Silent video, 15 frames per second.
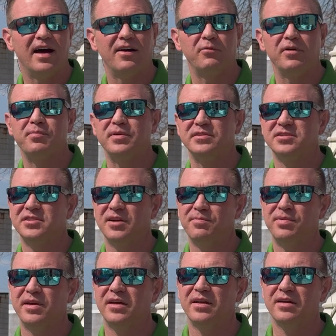We've been
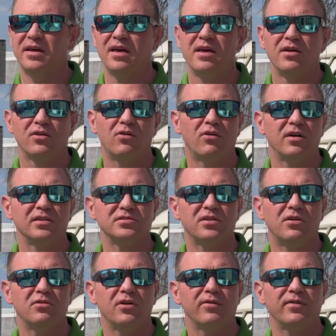shipping cars
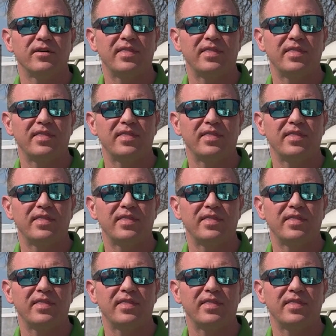all over.